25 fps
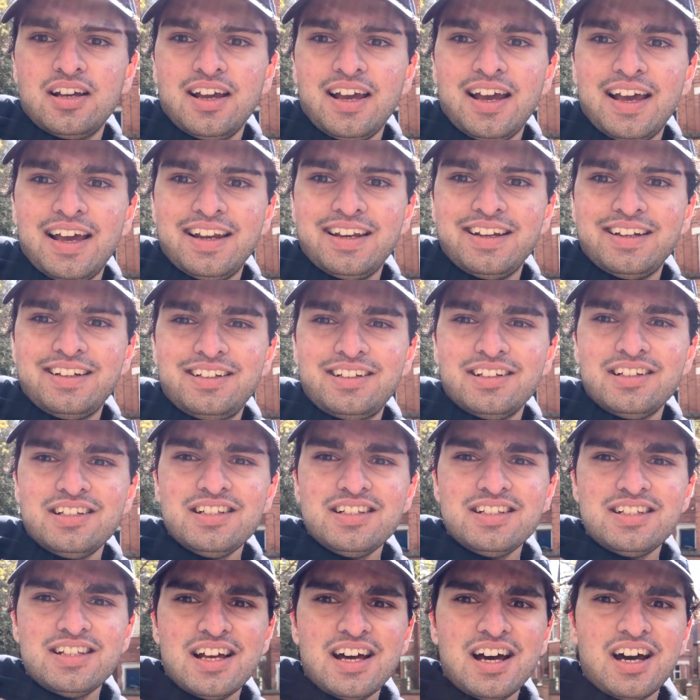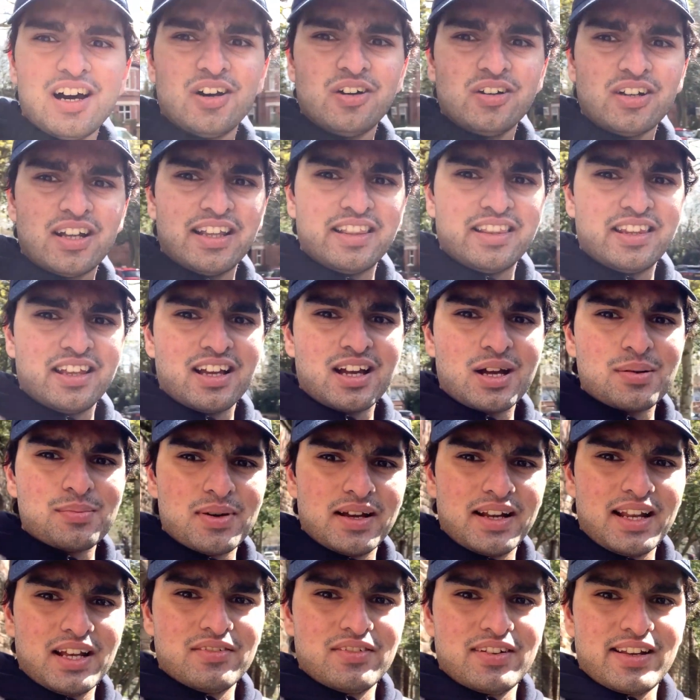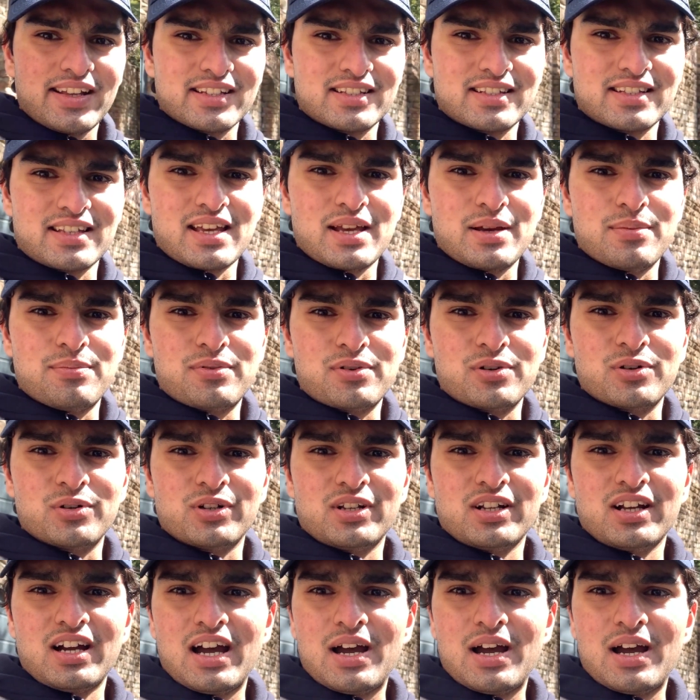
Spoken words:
and turns out I think I might have an escape route.